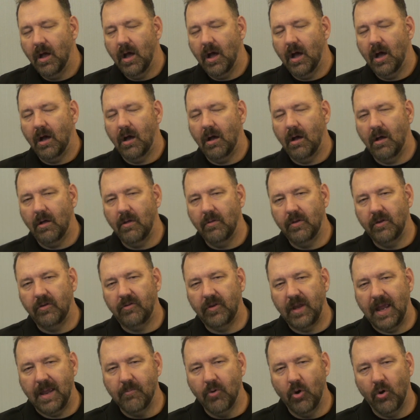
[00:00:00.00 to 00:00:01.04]
the
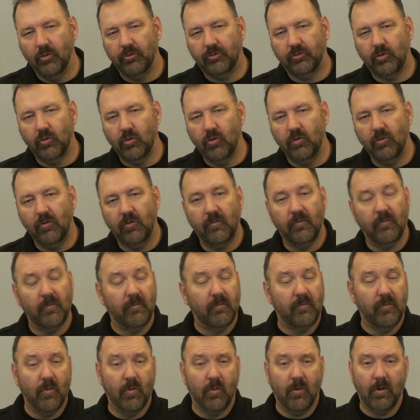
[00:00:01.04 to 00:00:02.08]
same hold true
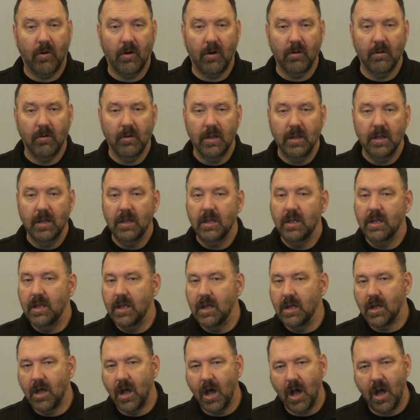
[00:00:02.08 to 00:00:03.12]
for
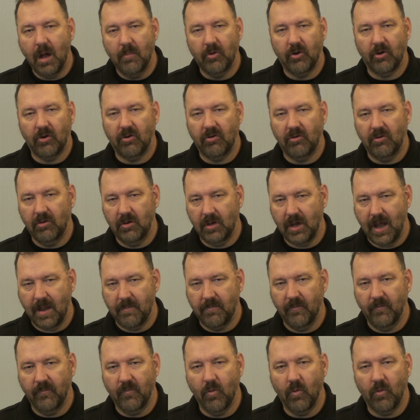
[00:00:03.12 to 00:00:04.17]
e-commerce
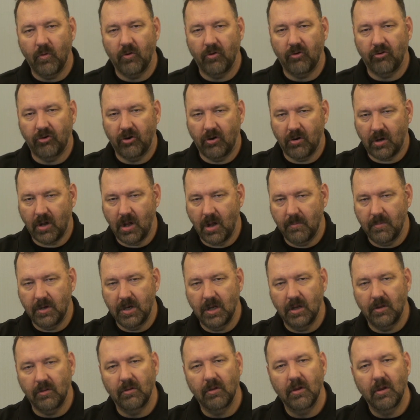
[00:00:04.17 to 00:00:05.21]
type of orders that are coming
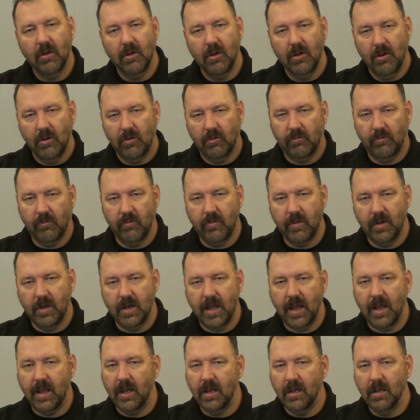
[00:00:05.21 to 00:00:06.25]
in through the
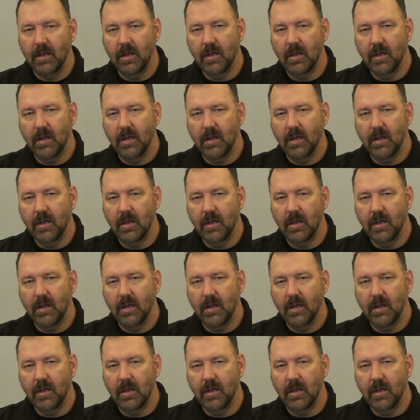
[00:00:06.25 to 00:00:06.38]
day.